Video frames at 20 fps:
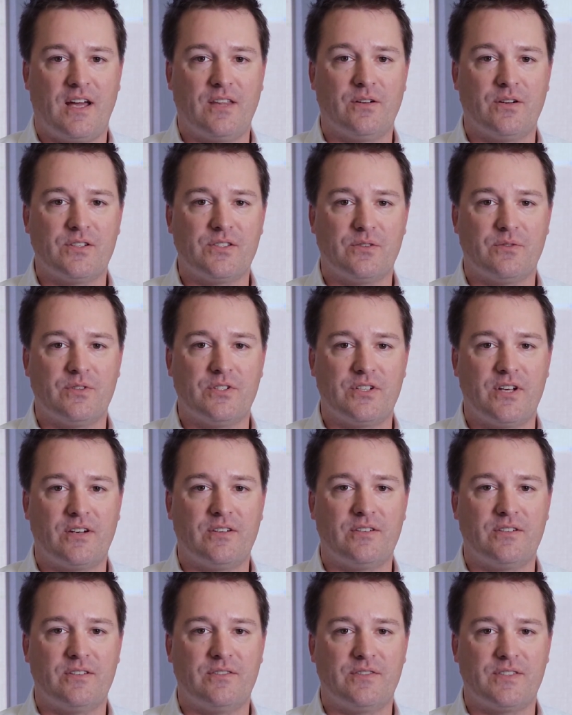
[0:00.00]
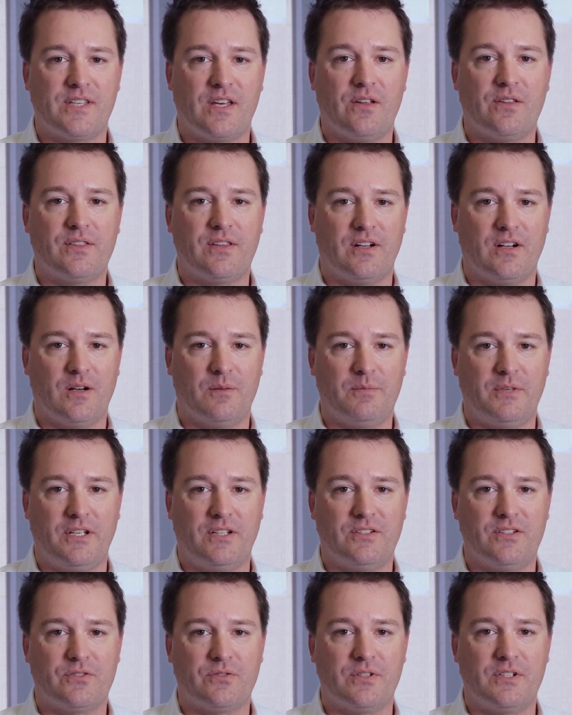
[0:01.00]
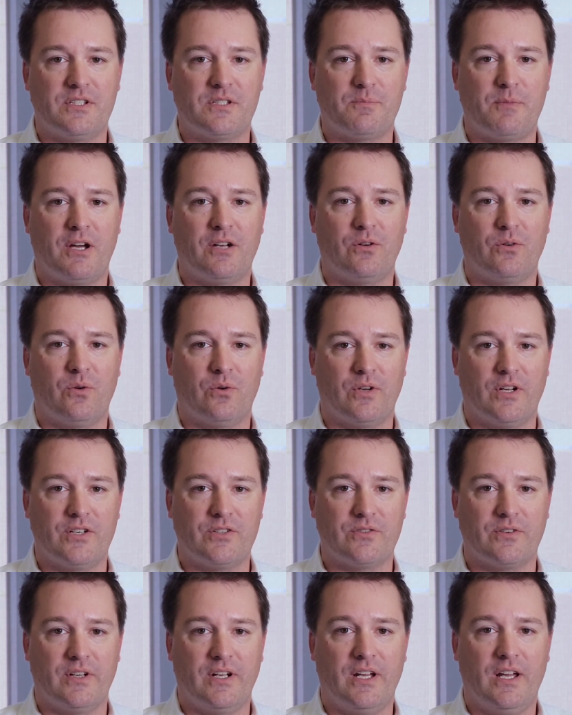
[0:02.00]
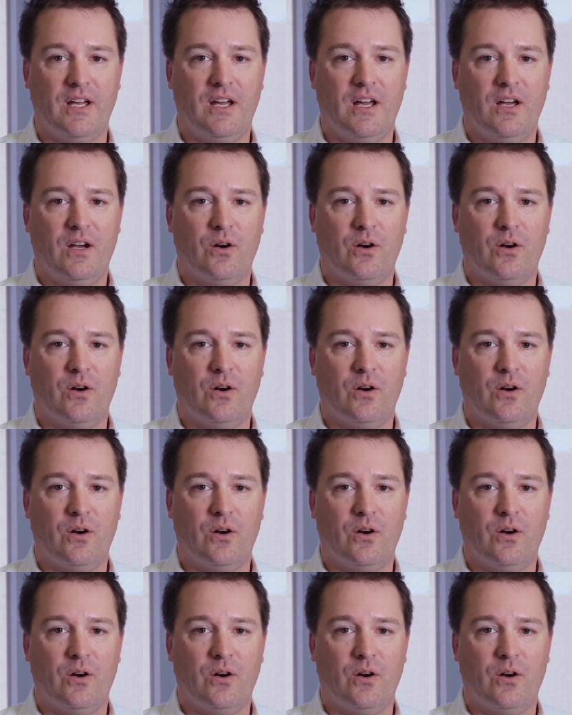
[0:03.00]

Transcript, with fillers: either as a regenerative cell therapy to treat spinal cord injury